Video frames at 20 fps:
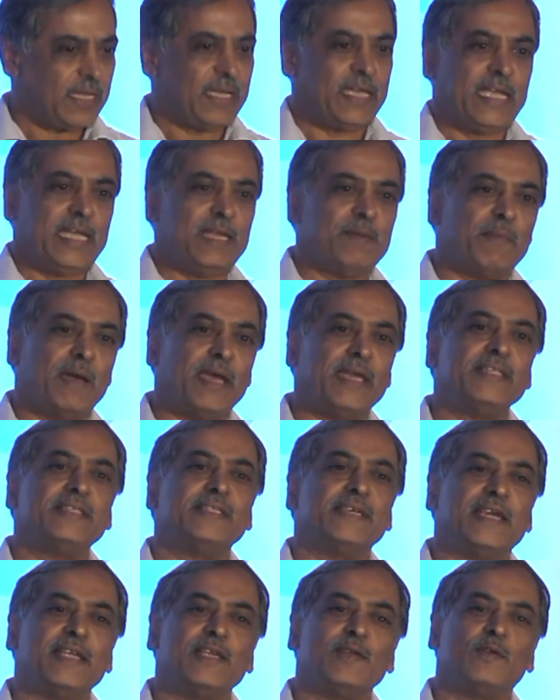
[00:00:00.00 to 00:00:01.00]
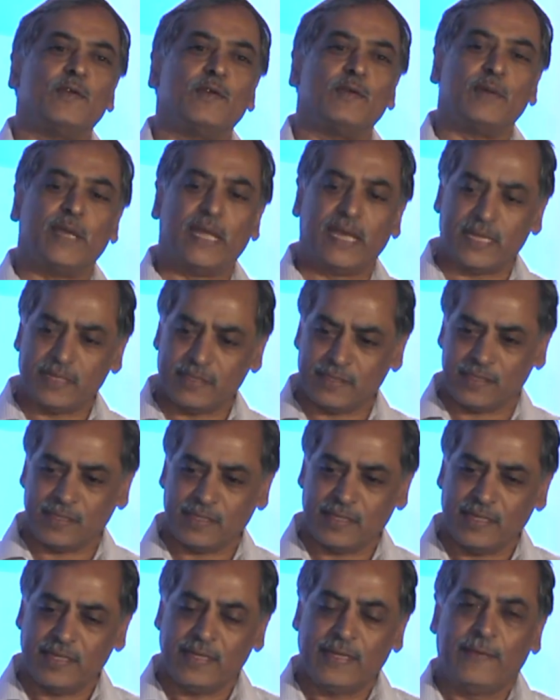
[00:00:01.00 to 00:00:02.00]
In my childhood days,
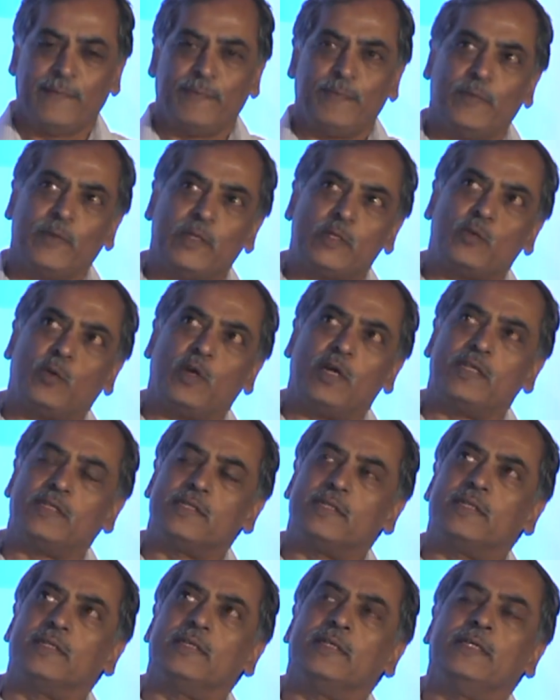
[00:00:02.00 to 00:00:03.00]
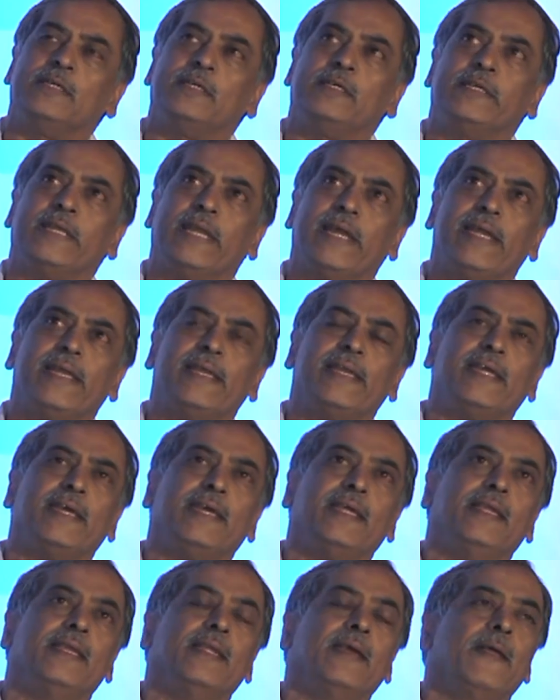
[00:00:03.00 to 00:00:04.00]
which was
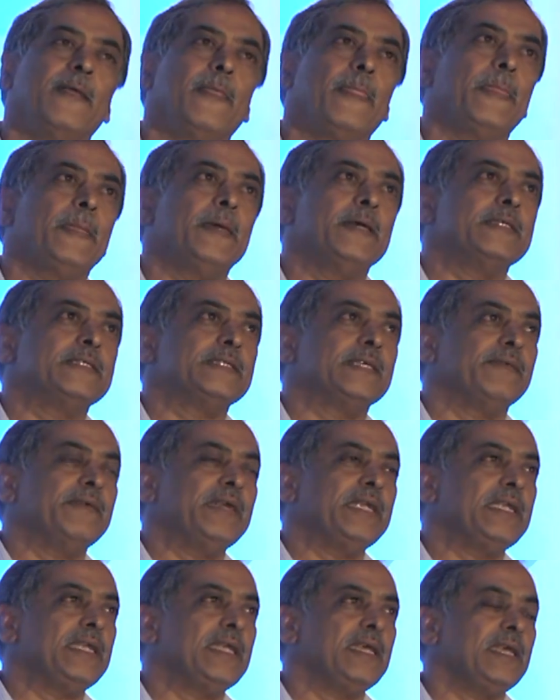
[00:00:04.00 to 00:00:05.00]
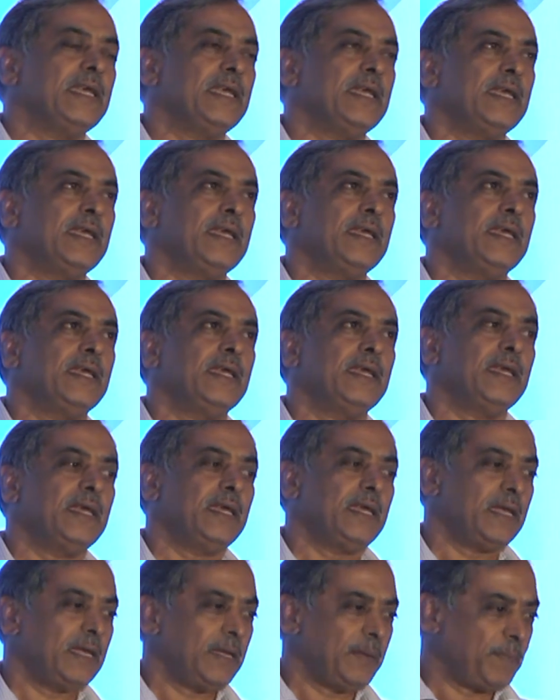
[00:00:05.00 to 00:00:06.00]

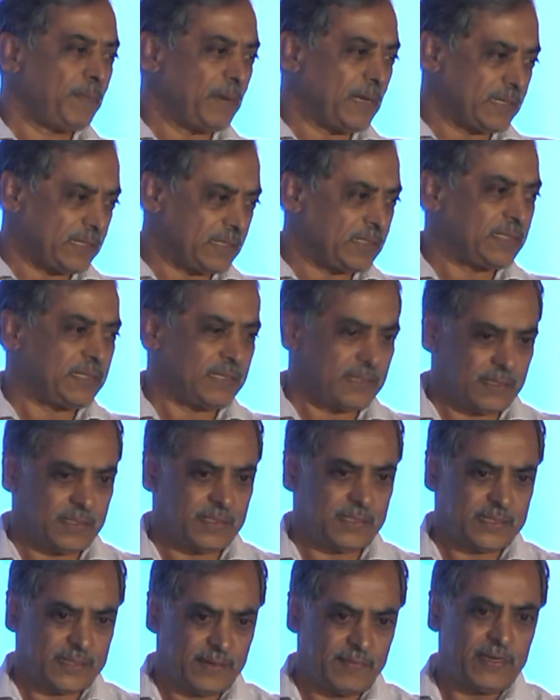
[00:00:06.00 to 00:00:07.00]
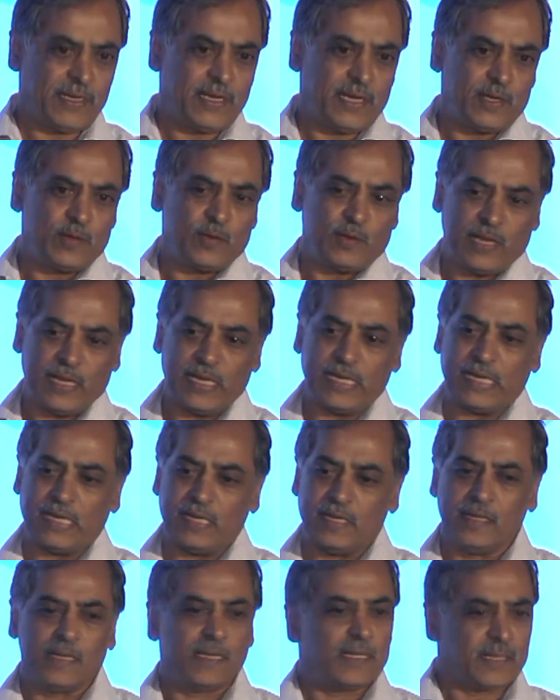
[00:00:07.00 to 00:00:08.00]
1970 plus 70 to 80,
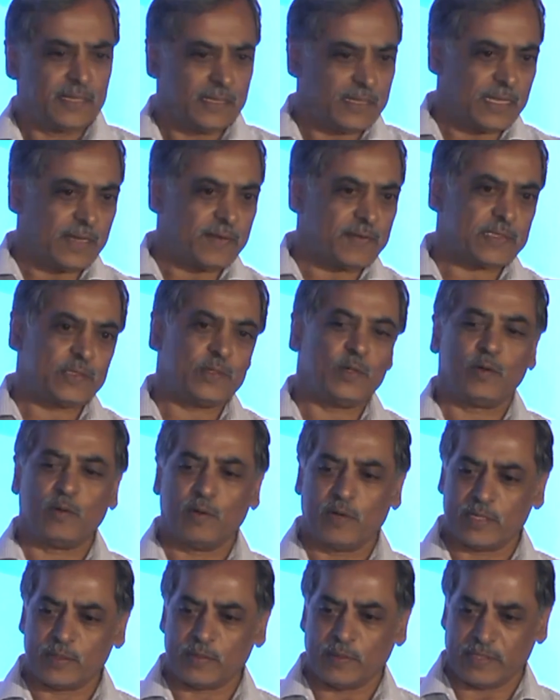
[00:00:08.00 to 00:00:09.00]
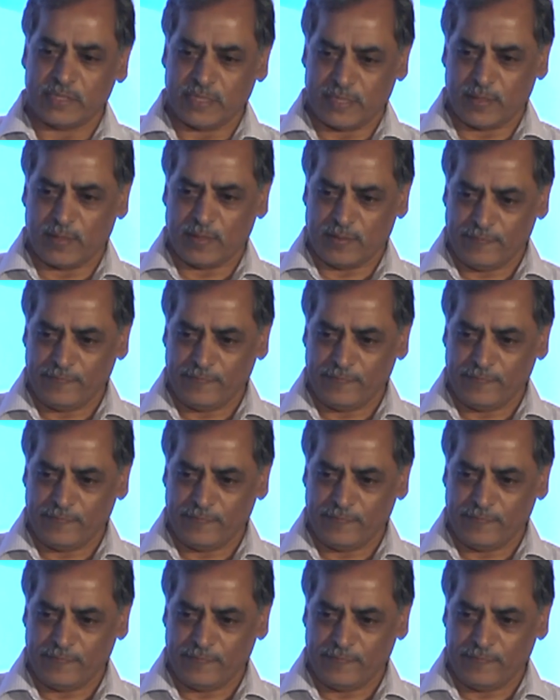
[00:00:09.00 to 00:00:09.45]
there was no quartz watch at all.